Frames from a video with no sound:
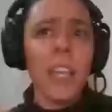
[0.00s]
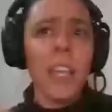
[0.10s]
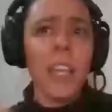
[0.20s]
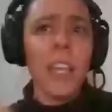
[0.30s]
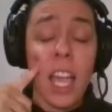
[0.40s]

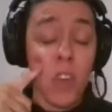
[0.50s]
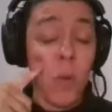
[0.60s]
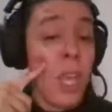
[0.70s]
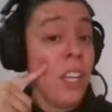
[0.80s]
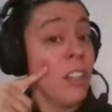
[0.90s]
Is that your
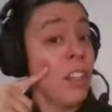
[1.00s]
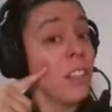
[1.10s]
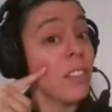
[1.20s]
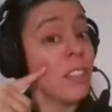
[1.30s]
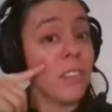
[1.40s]
bagel?
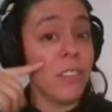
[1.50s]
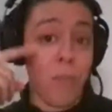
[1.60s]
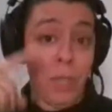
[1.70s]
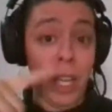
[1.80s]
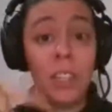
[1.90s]

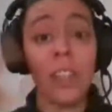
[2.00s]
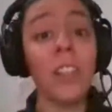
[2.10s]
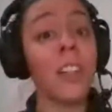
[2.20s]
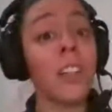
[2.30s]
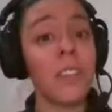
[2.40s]
Echo.
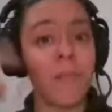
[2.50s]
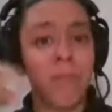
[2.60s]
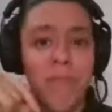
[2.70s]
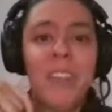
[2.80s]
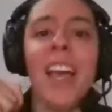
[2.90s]

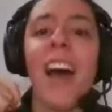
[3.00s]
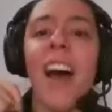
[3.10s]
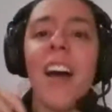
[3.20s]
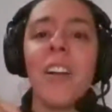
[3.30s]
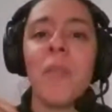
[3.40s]

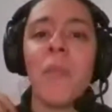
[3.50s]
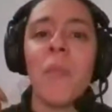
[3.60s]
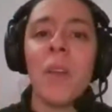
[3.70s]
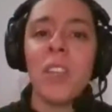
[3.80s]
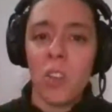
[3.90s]

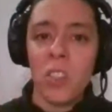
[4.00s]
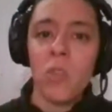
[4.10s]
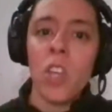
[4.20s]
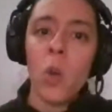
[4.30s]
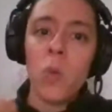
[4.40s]
So
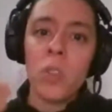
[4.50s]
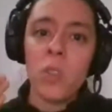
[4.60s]
tones